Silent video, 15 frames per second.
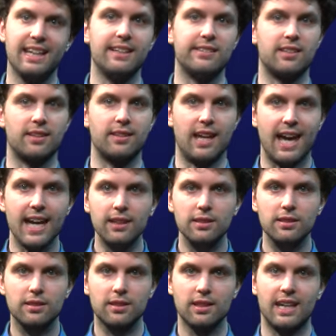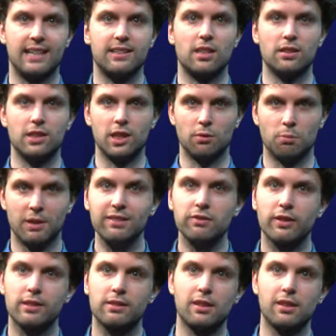is that X has a geometric